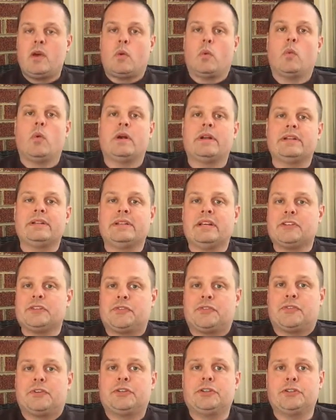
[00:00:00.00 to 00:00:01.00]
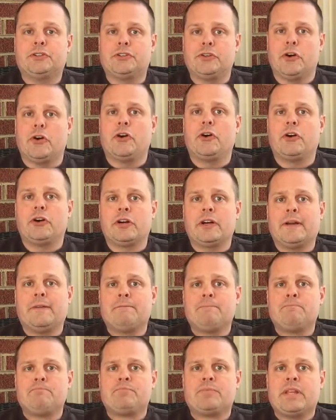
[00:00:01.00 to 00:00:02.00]
What it does for your dog
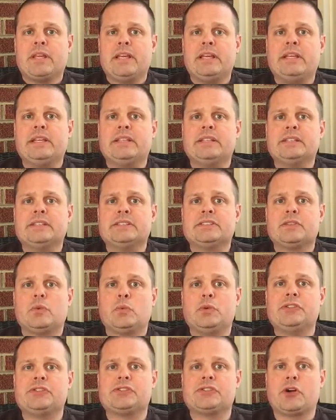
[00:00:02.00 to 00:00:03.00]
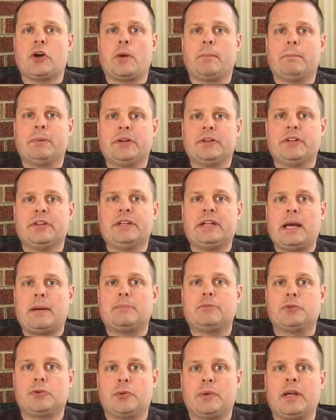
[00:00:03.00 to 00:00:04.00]
is we start building
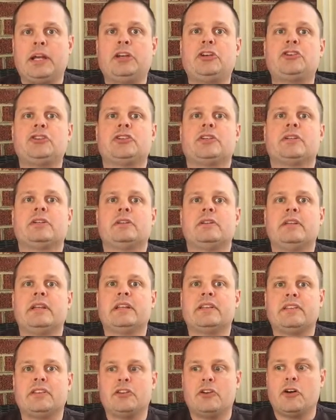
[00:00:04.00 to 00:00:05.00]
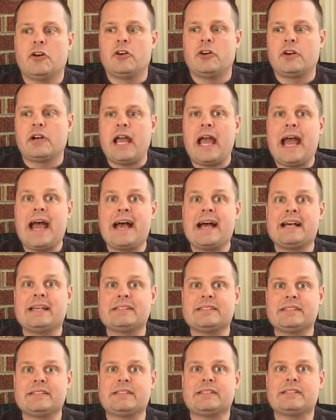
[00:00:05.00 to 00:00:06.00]
up duration that the dog
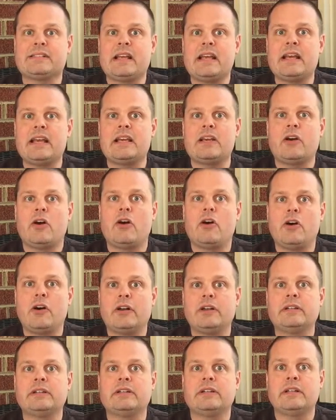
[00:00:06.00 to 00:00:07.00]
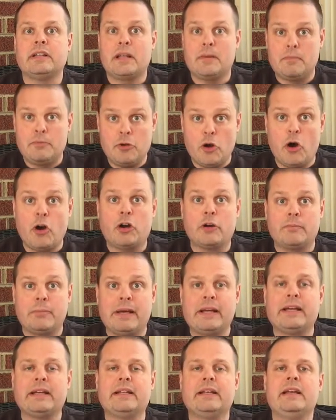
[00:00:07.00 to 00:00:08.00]
has to stay on the dog
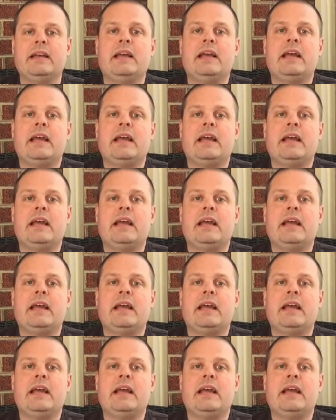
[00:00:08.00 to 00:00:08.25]
bed.